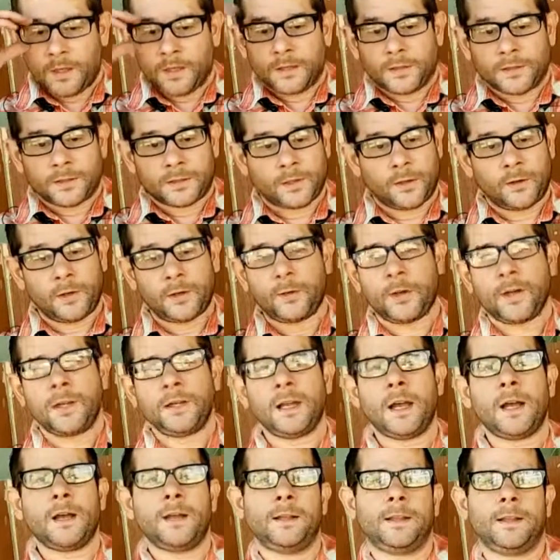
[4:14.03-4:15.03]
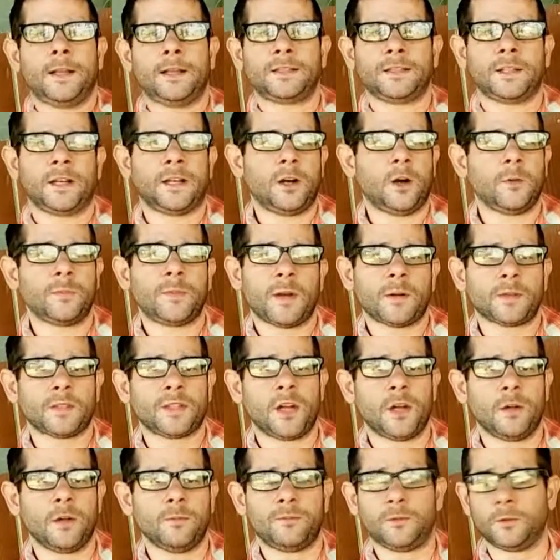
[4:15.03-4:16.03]
So anyway, yeah, that's it. I hope that was
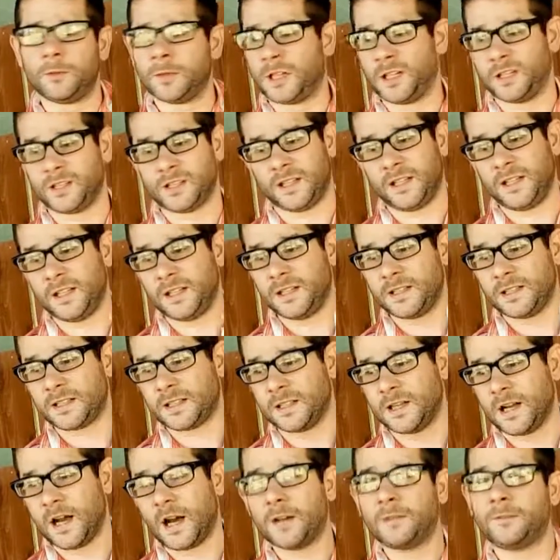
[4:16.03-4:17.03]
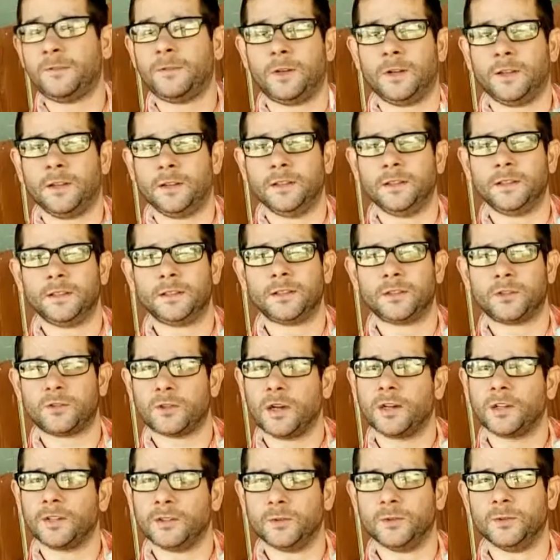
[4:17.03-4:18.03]
helpful, because it is not fun to
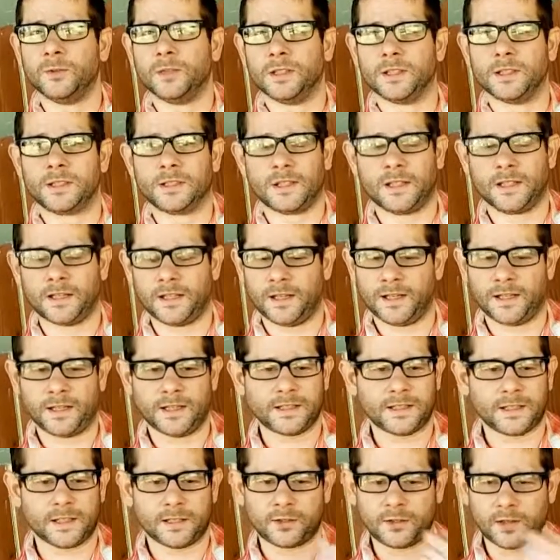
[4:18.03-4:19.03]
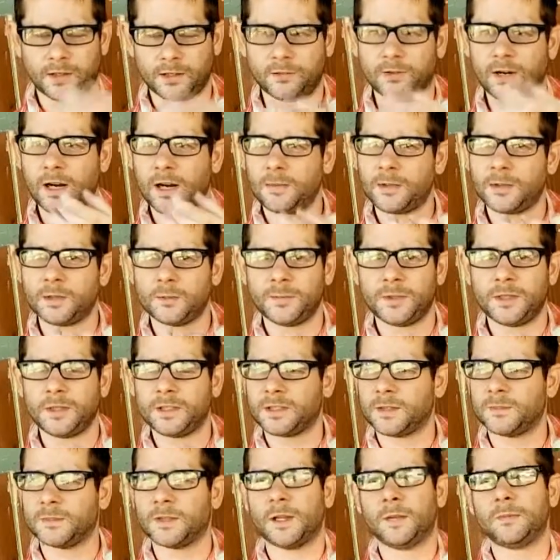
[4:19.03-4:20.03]
try to do this. And like I said, I tried grabbing her beak
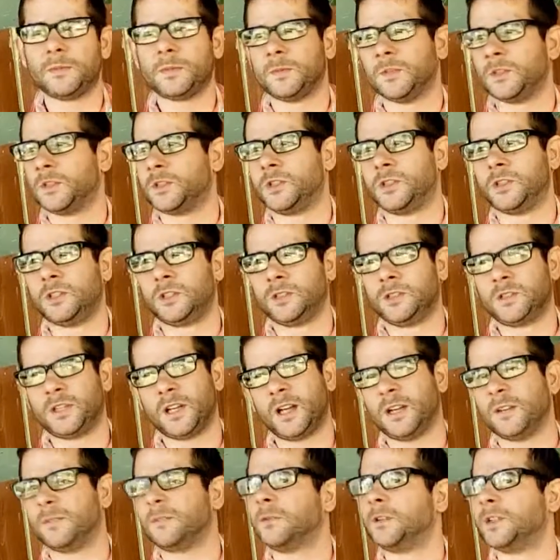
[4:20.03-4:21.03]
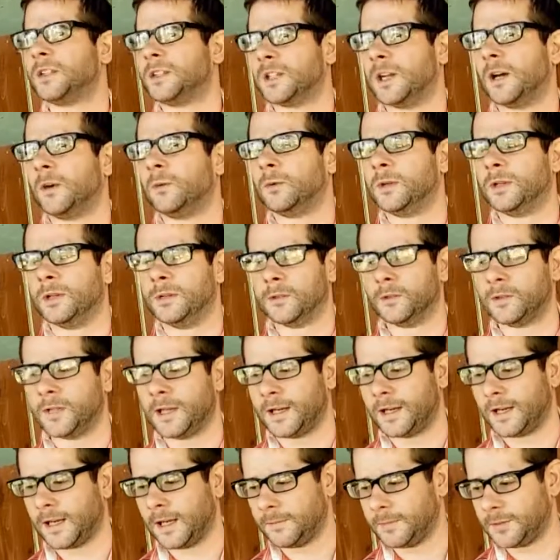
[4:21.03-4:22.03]
sometimes, but she kind of freaks out whenever
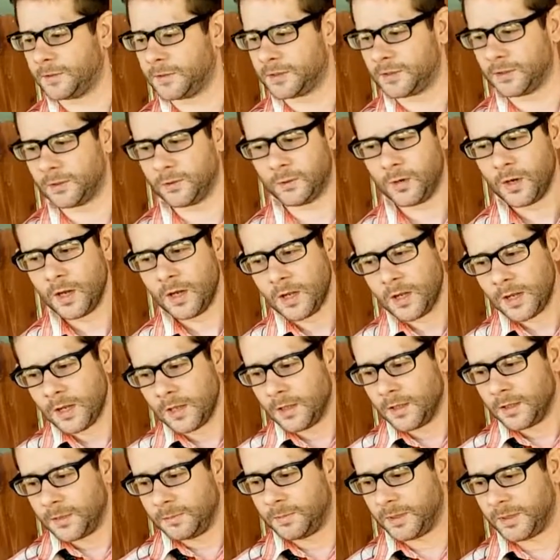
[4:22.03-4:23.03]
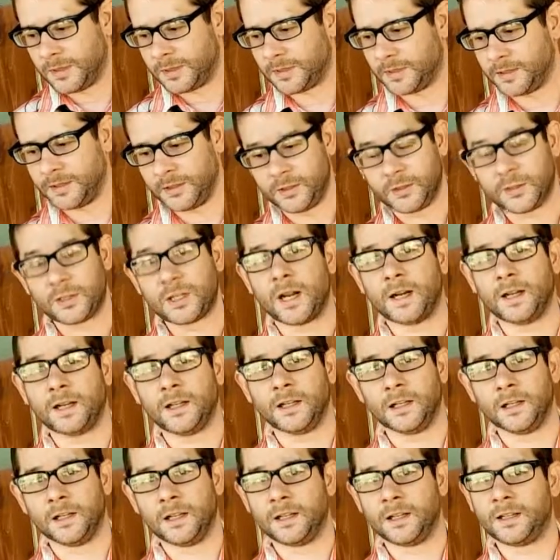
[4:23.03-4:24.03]
that happens. So basically, you just got to
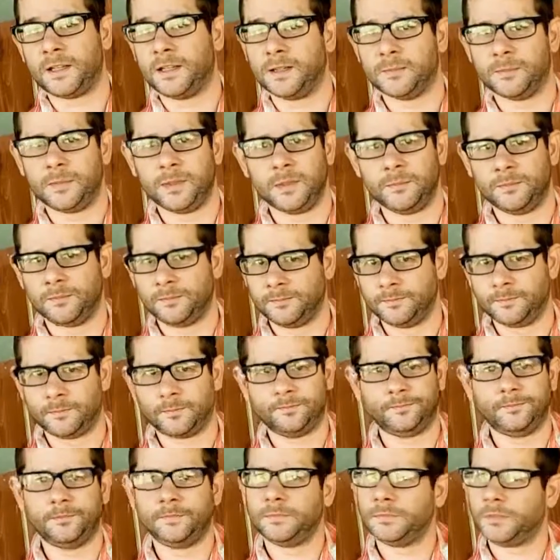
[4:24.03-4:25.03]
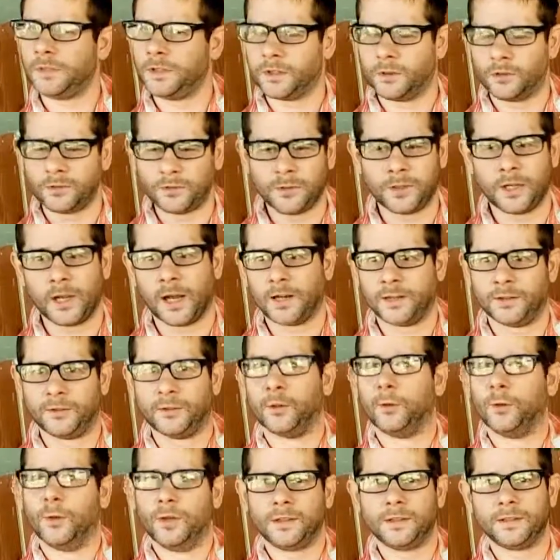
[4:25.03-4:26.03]
get lucky and be, you got to
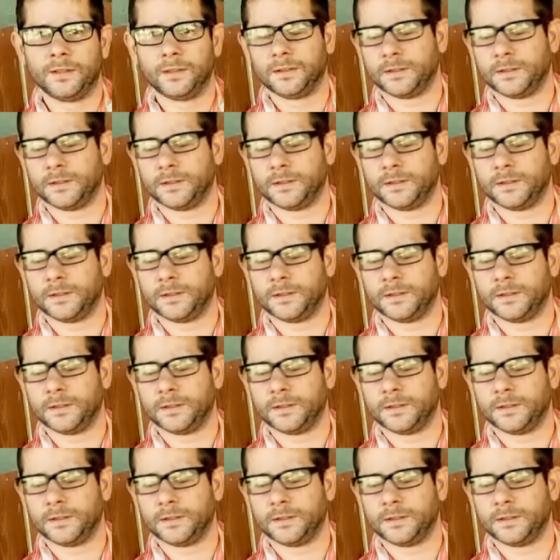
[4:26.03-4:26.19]
do it.